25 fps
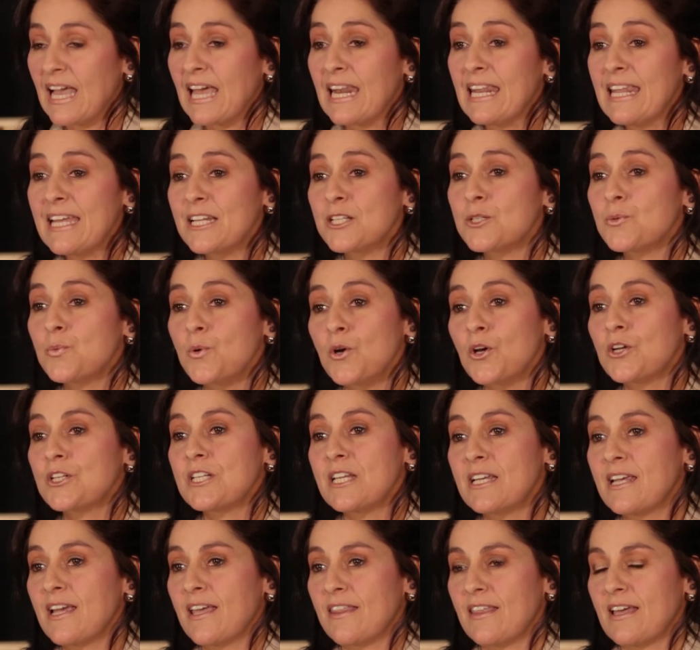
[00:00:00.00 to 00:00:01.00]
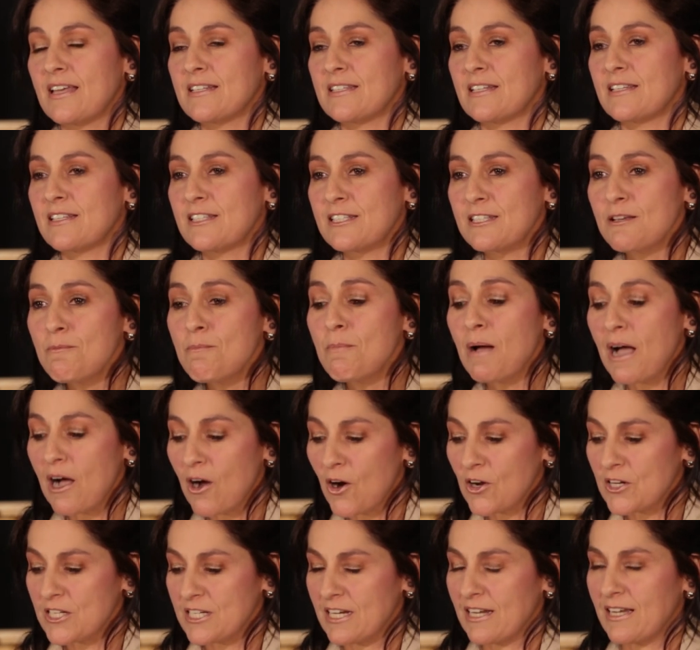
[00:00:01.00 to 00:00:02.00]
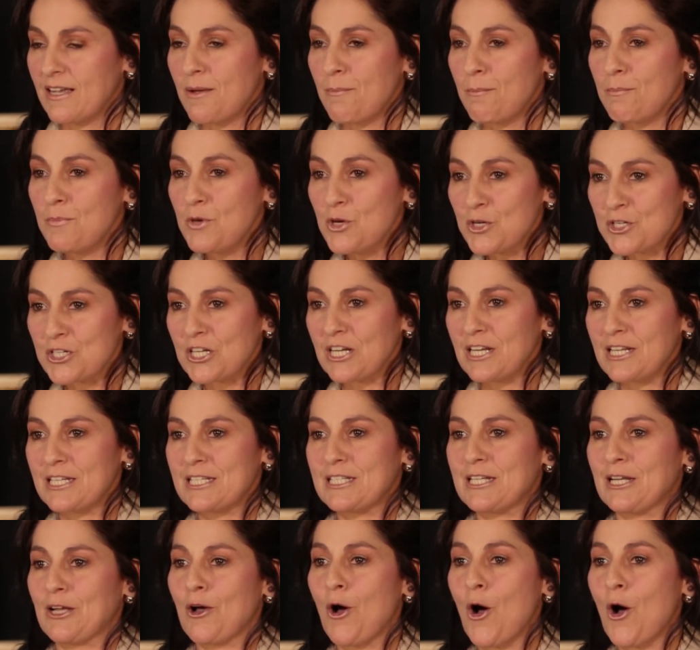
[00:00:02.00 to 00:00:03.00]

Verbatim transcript: Let's work together as a symbiotic, mutualistic,